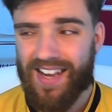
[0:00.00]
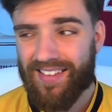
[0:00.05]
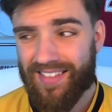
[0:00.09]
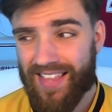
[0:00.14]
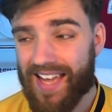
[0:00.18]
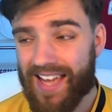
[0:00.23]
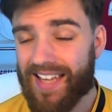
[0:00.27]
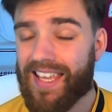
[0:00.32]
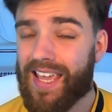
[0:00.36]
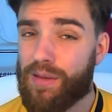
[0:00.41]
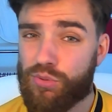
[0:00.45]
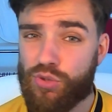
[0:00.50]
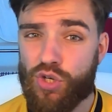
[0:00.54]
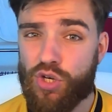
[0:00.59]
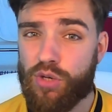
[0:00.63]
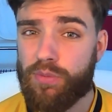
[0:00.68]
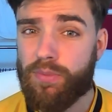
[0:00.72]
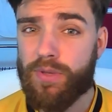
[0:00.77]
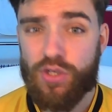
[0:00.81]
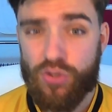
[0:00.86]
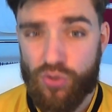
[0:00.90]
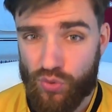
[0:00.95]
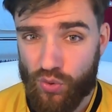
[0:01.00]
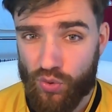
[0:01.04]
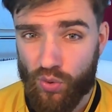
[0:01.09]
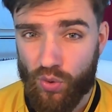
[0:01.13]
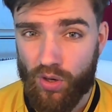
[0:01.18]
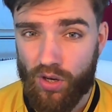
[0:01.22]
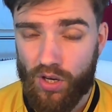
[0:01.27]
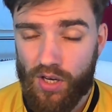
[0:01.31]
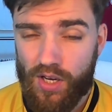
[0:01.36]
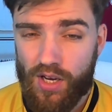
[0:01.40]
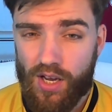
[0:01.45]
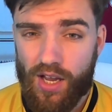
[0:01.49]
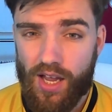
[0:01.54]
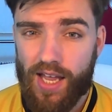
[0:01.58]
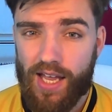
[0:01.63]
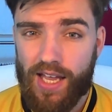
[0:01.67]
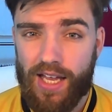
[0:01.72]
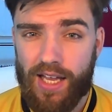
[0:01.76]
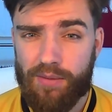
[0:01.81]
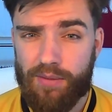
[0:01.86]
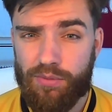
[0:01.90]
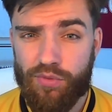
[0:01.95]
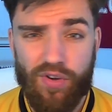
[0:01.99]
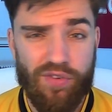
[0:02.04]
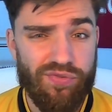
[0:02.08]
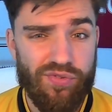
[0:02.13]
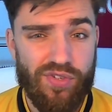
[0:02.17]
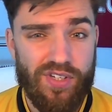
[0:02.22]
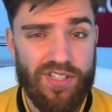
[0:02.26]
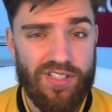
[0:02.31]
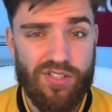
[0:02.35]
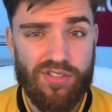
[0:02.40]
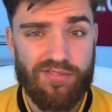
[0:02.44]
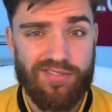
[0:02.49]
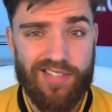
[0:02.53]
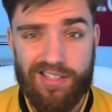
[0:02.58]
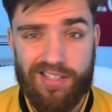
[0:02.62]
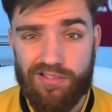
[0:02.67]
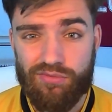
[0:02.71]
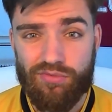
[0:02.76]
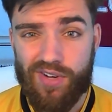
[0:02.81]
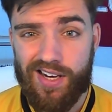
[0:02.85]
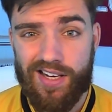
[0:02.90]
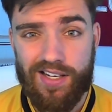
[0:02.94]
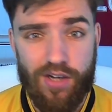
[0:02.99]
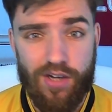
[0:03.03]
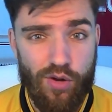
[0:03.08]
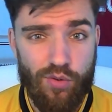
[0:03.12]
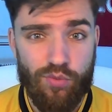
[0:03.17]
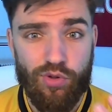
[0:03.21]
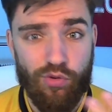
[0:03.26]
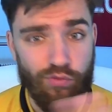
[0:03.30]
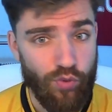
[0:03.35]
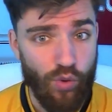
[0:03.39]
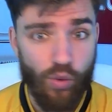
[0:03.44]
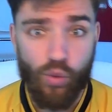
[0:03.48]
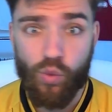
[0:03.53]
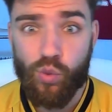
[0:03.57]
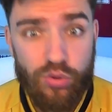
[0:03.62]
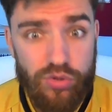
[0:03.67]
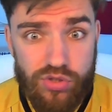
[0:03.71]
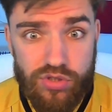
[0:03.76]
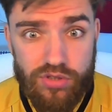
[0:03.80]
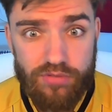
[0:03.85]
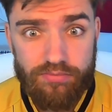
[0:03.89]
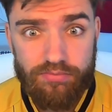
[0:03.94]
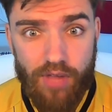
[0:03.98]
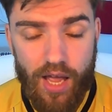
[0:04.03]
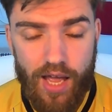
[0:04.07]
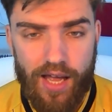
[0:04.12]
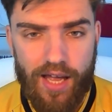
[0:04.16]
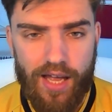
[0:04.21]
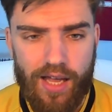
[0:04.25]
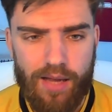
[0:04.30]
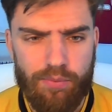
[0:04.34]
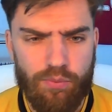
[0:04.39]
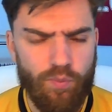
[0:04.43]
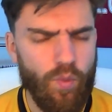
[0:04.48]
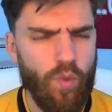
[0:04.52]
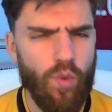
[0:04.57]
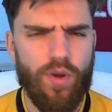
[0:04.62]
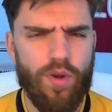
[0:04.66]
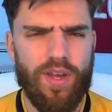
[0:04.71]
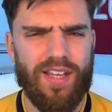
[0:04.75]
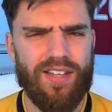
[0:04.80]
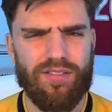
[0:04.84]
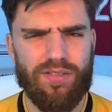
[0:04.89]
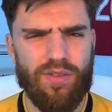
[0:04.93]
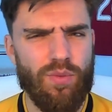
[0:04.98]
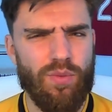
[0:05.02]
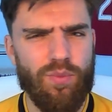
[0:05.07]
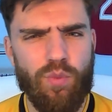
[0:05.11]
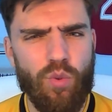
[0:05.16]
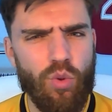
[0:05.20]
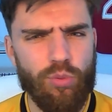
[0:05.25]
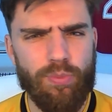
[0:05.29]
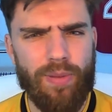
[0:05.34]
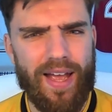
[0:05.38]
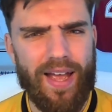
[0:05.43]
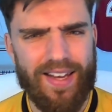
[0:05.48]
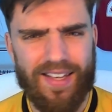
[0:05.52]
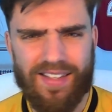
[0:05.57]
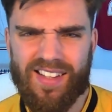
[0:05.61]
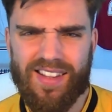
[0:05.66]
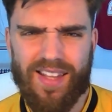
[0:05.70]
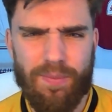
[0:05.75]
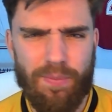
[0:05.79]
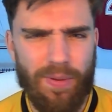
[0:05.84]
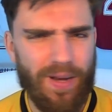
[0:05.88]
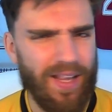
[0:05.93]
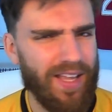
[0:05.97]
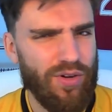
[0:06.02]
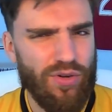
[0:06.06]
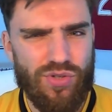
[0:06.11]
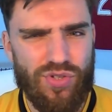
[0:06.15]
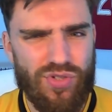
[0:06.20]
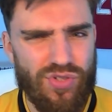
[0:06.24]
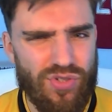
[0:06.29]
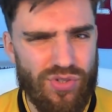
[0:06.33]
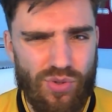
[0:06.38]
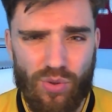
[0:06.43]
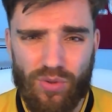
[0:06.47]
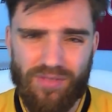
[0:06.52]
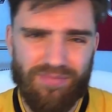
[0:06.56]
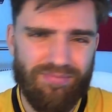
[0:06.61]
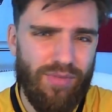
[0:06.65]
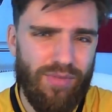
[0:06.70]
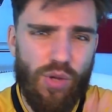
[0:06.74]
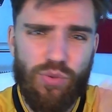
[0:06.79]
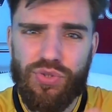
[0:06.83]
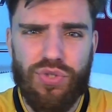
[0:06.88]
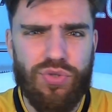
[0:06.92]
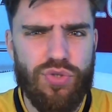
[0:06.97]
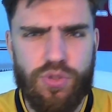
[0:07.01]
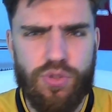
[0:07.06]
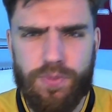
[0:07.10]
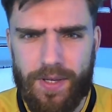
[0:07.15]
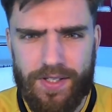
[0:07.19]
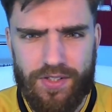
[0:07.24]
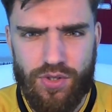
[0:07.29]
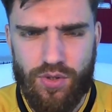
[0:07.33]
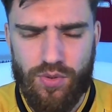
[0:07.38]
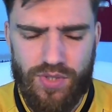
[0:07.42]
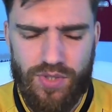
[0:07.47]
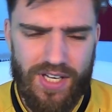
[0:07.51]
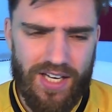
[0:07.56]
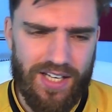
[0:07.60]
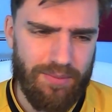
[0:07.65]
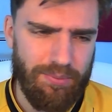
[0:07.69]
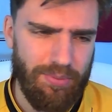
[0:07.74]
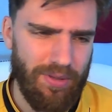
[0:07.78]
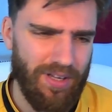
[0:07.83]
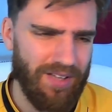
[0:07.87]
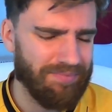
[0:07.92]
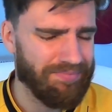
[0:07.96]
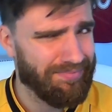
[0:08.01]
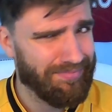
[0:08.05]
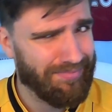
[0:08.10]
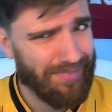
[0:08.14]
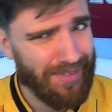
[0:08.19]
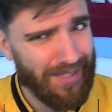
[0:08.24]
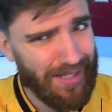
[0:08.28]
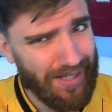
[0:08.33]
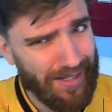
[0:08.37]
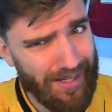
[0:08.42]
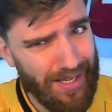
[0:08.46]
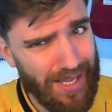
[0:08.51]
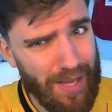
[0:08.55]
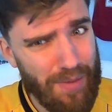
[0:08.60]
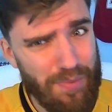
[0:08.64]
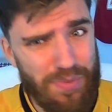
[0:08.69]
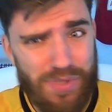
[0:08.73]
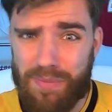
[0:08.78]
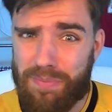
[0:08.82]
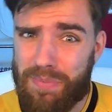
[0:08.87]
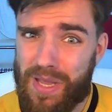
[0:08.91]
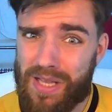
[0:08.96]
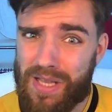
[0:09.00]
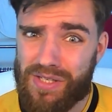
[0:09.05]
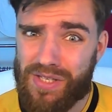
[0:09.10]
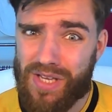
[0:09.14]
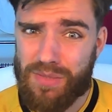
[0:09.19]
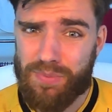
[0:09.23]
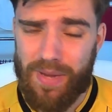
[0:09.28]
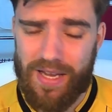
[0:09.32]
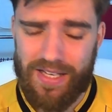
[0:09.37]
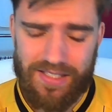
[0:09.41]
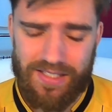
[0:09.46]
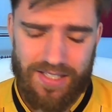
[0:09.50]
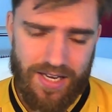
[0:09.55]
That game should have been a draw. The referee just didn't really know the rules, walking the wall back and then they play it across and score. No disrespect to New Zealand, but it was a bit suspect.